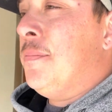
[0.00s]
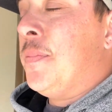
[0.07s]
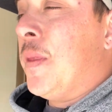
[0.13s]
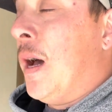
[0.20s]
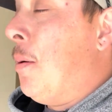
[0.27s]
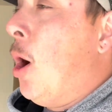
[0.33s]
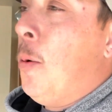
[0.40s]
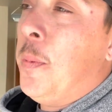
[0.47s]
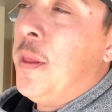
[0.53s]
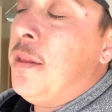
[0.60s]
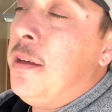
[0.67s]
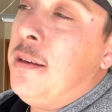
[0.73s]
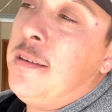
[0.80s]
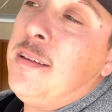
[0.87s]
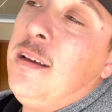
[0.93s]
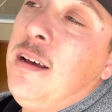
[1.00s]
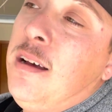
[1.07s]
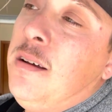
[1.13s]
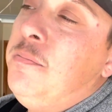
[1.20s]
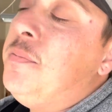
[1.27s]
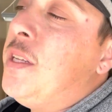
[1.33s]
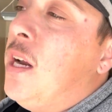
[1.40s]
I'm hoping that,
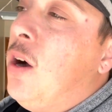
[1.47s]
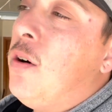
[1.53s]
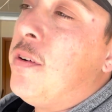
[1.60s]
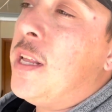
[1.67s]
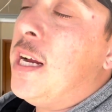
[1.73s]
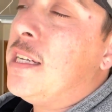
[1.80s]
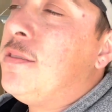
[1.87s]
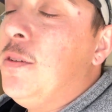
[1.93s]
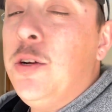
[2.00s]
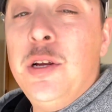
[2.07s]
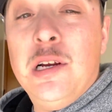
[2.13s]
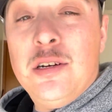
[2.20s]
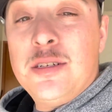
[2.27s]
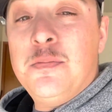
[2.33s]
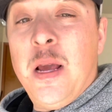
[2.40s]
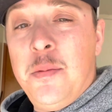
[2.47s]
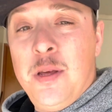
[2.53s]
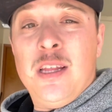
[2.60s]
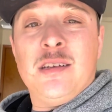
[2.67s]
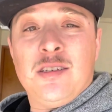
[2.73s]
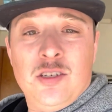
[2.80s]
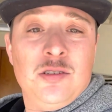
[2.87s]
over the next few years, maybe
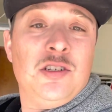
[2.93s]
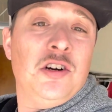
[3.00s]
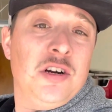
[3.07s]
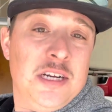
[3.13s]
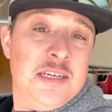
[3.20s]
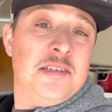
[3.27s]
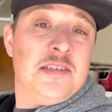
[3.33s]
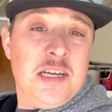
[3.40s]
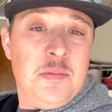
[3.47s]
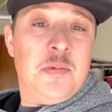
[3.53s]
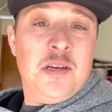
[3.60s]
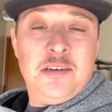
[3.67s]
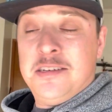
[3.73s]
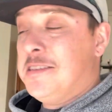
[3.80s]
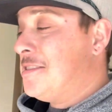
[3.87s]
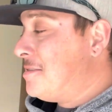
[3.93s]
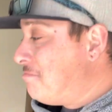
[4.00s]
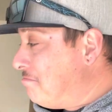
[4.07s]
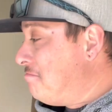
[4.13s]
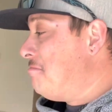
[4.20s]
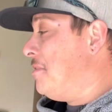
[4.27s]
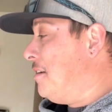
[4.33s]
this will turn into something, because
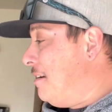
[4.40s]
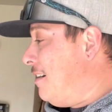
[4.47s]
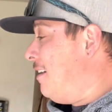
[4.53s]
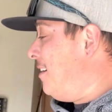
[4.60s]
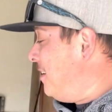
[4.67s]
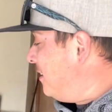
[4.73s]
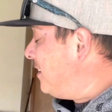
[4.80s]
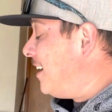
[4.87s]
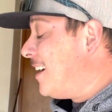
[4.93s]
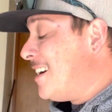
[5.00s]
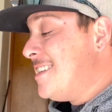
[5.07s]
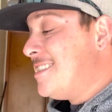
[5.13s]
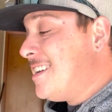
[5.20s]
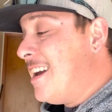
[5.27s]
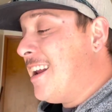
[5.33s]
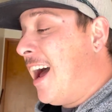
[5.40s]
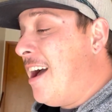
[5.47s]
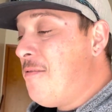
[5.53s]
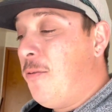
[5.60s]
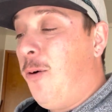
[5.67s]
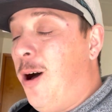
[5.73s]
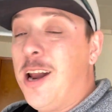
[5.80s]
like I said,
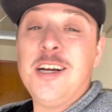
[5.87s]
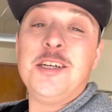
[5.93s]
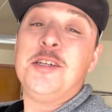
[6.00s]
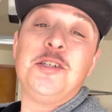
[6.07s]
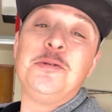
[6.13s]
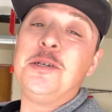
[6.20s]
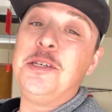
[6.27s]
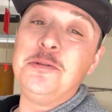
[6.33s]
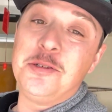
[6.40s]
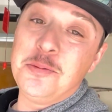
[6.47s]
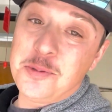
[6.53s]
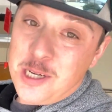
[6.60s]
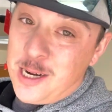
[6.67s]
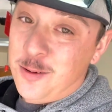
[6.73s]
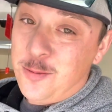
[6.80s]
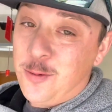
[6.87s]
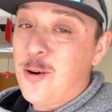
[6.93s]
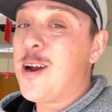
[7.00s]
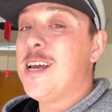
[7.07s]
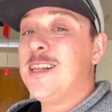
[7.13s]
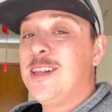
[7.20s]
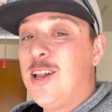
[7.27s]
I've wanted to do a YouTube channel for
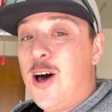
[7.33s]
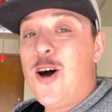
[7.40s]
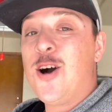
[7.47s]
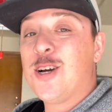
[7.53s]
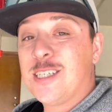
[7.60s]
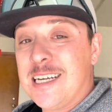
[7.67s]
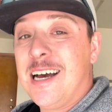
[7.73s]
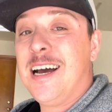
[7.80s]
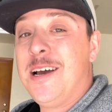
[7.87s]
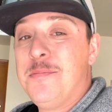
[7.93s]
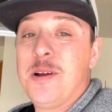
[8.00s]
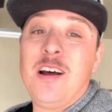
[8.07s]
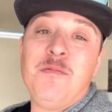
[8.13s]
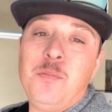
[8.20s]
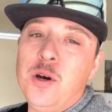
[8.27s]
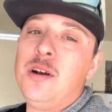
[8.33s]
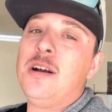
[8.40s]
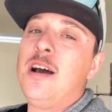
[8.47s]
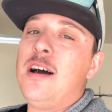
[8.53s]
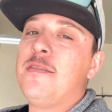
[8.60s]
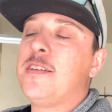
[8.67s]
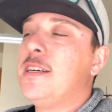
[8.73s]
a long time, but I've put it
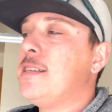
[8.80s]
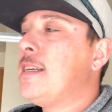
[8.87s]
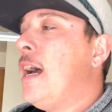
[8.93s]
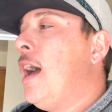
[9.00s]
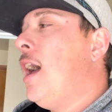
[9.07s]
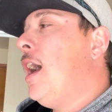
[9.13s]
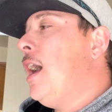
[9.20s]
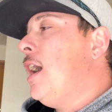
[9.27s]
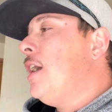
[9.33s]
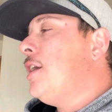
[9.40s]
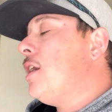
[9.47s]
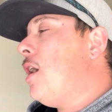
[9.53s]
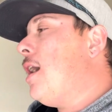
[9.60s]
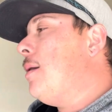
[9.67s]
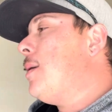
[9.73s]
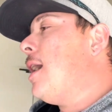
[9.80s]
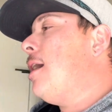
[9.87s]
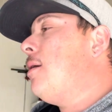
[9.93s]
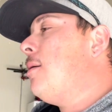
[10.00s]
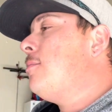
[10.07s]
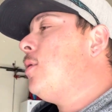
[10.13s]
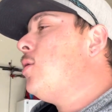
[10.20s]
off because,
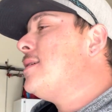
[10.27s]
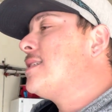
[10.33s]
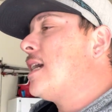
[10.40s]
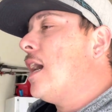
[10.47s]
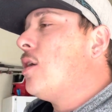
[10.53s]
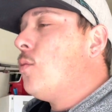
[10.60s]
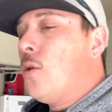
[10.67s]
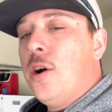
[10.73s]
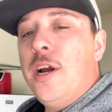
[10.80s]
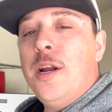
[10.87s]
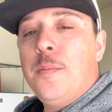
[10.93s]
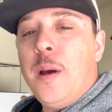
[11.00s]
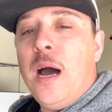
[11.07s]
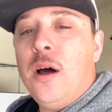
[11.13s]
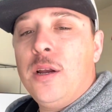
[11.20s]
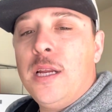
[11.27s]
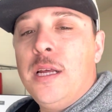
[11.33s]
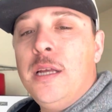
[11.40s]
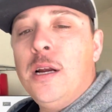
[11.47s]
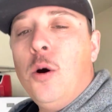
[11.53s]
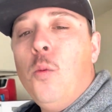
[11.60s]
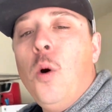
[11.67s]
I'm always kind of worried about,
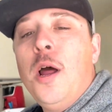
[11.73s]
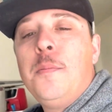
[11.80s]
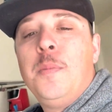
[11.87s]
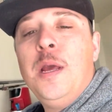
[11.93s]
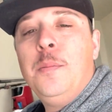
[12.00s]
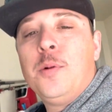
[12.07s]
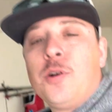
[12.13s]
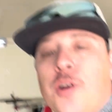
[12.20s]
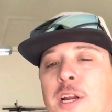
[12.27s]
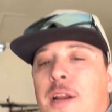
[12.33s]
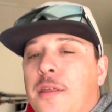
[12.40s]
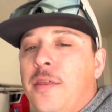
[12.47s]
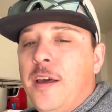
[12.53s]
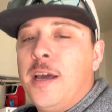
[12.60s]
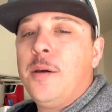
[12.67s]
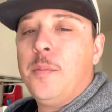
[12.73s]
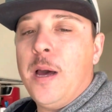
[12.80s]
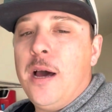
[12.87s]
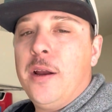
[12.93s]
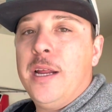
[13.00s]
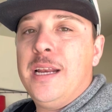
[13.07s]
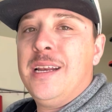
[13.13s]
what people are going to think about it.